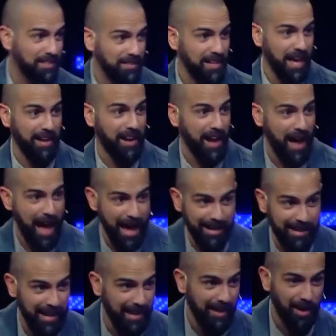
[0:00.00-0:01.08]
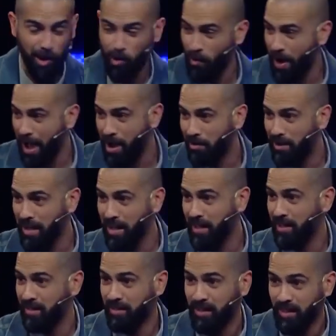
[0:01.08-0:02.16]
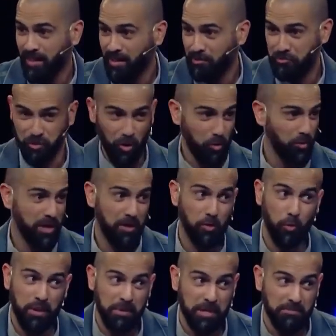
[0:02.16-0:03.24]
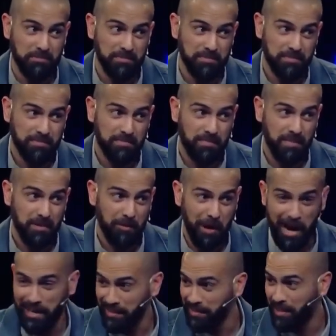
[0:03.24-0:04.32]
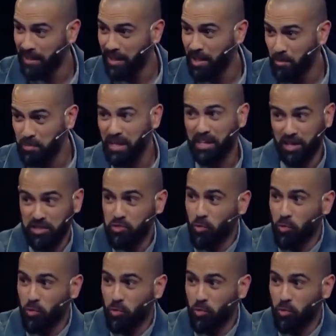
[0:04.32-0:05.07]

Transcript: that I can't go out and flirt with other women, right? Because